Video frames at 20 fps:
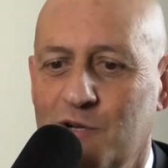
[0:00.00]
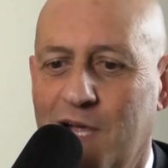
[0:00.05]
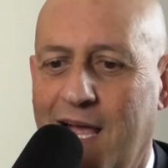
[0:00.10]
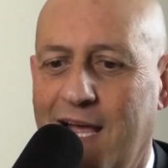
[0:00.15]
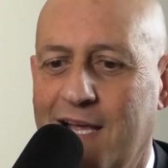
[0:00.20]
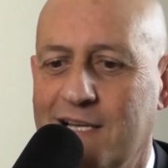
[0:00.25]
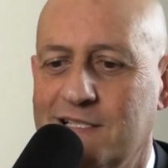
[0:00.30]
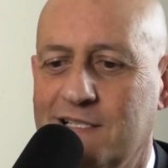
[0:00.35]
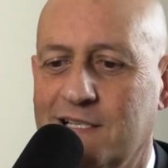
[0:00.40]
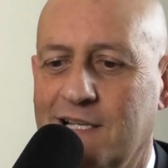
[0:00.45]

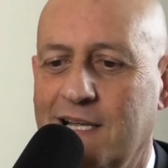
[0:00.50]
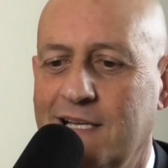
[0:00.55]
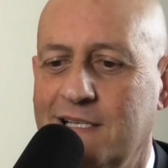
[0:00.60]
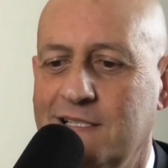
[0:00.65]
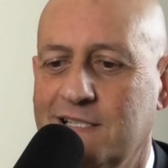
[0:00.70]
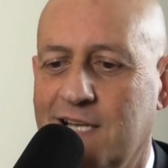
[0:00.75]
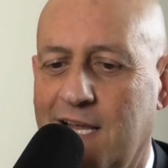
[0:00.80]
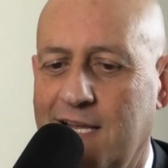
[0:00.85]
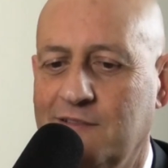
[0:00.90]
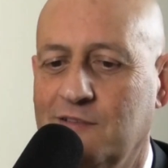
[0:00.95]
as they
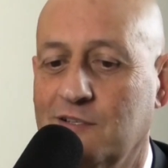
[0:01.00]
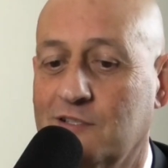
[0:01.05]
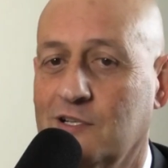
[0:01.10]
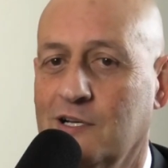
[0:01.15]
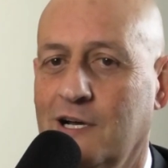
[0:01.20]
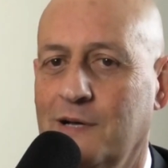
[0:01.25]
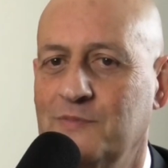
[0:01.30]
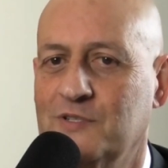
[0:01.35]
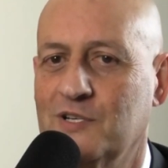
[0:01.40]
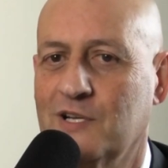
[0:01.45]
take the
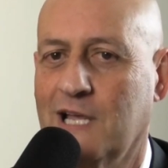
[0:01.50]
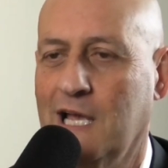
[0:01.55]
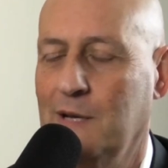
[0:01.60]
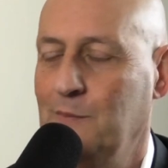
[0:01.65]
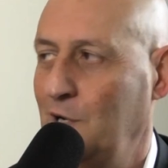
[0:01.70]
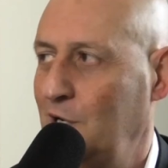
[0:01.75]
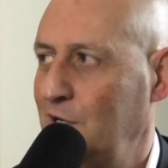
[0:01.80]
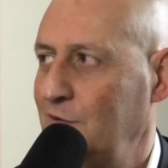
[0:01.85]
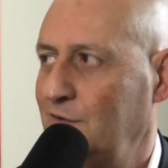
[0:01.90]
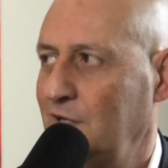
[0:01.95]
time to come
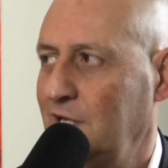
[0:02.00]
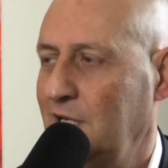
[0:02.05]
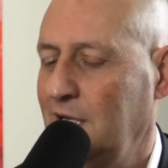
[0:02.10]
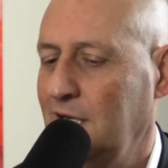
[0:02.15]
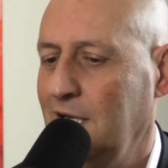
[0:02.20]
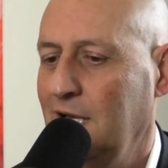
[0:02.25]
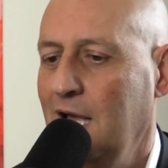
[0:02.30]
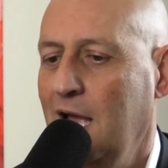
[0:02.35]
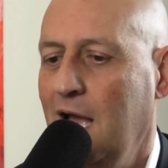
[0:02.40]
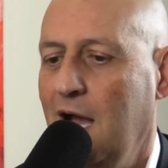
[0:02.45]
over here.
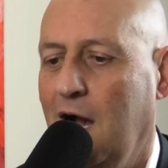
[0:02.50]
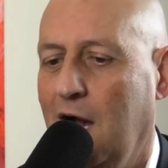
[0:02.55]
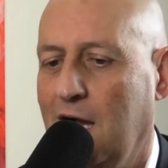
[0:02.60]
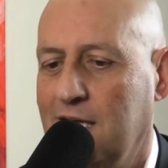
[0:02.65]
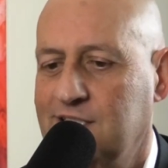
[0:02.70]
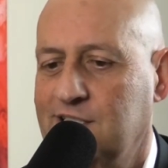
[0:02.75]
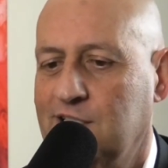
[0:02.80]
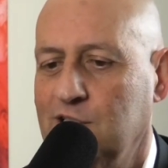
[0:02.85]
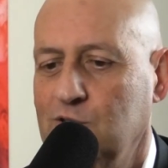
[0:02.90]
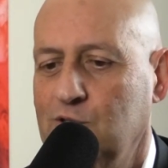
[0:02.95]
I
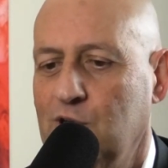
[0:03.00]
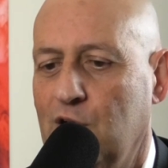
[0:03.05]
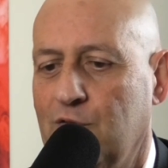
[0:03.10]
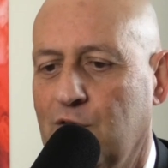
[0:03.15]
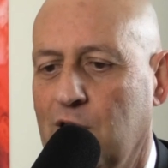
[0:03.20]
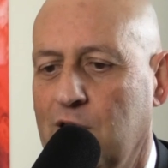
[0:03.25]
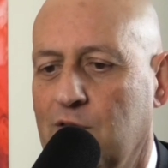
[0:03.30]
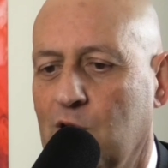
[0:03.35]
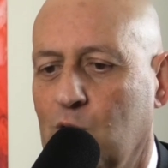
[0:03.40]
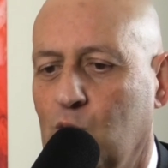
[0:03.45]
still don't
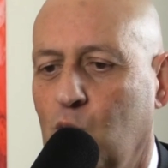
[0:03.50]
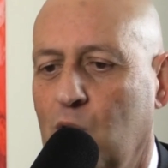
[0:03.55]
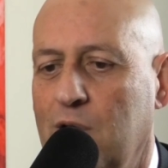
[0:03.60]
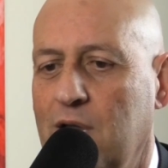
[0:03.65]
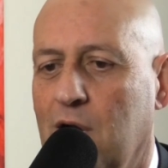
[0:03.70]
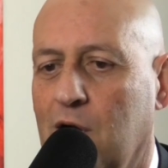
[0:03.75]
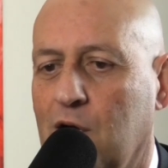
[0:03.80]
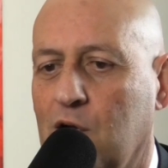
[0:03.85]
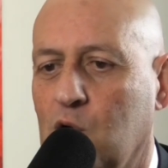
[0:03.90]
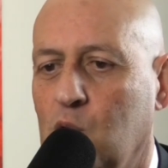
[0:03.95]
think that we
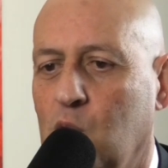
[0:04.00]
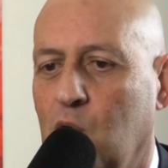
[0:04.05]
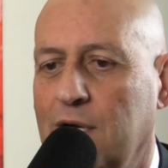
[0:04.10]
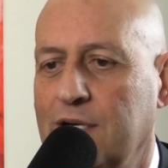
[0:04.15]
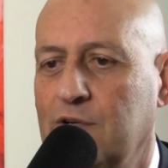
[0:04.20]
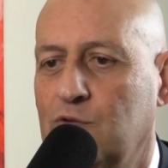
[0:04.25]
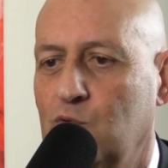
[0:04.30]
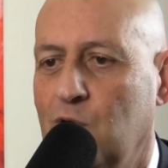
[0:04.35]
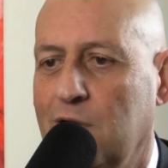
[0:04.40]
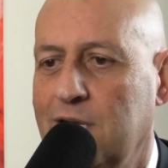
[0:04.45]
are
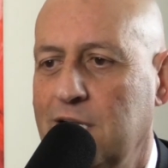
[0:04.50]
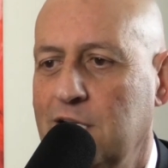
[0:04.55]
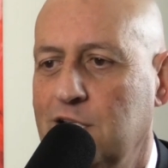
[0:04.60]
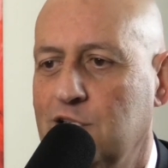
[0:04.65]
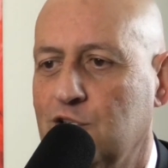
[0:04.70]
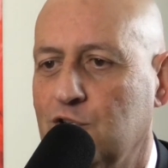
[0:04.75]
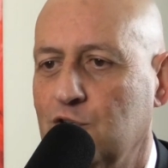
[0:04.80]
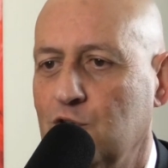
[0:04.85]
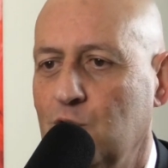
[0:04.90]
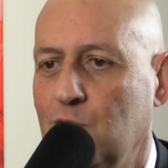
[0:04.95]
quite ready
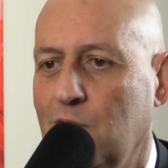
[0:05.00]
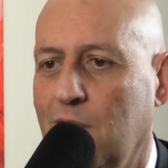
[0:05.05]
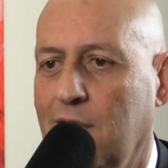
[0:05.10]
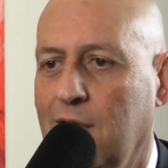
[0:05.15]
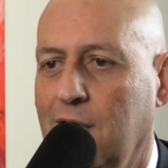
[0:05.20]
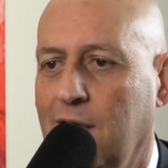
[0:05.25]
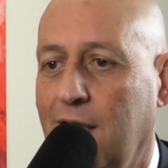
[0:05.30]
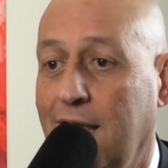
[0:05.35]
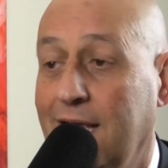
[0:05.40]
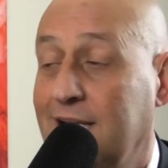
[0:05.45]
to
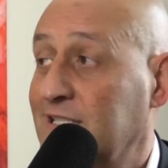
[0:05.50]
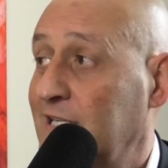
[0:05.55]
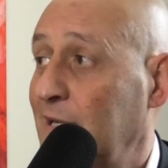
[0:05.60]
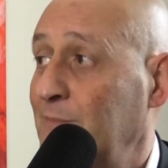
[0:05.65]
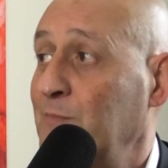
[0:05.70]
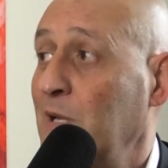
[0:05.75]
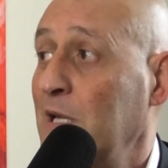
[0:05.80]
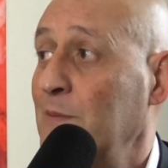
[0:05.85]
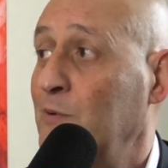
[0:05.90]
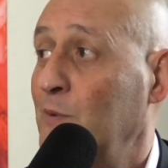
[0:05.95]

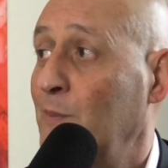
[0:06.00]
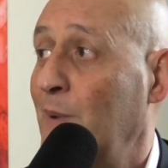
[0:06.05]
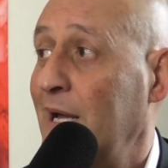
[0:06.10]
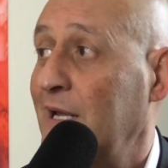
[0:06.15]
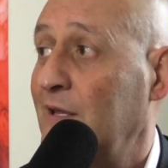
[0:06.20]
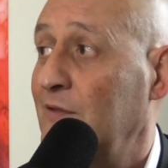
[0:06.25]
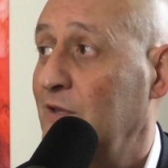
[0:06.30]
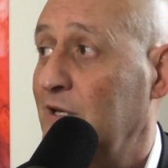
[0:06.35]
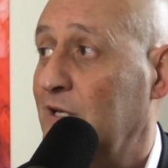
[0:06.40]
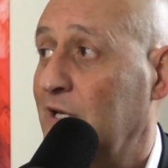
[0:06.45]
accept people back
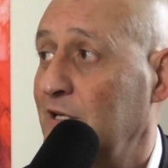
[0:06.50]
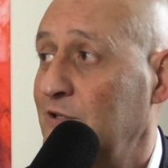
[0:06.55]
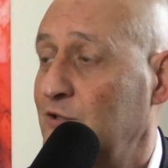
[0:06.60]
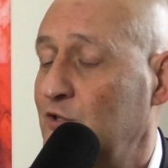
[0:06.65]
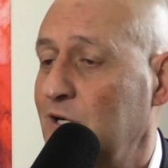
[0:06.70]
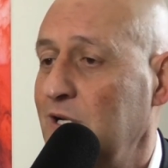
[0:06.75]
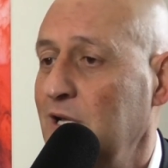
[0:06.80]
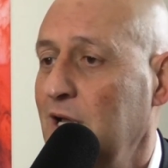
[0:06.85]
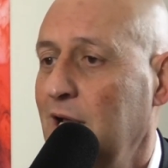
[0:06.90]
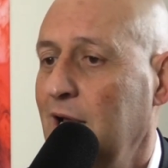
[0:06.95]
in the
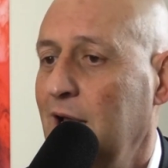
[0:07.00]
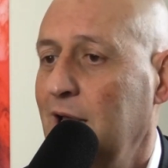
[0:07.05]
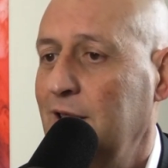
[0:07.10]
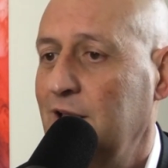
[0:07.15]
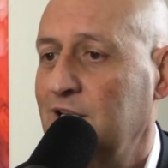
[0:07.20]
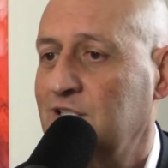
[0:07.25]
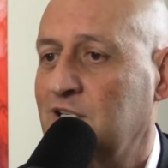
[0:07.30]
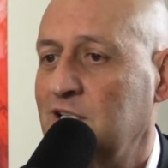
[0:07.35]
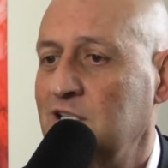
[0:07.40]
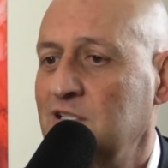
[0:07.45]
country.
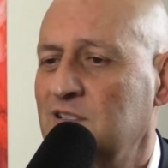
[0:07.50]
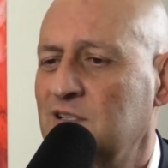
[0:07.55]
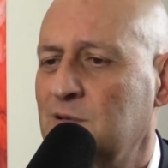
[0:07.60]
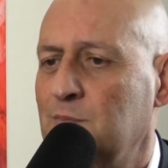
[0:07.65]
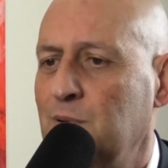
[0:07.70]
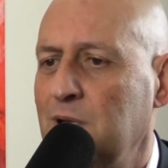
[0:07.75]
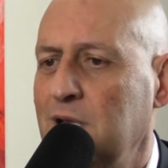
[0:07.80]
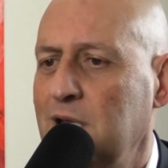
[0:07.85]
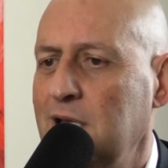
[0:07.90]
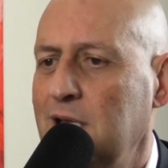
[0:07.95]
There seems to
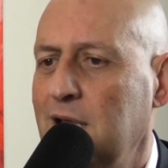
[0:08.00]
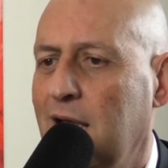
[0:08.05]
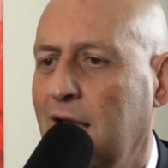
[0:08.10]
be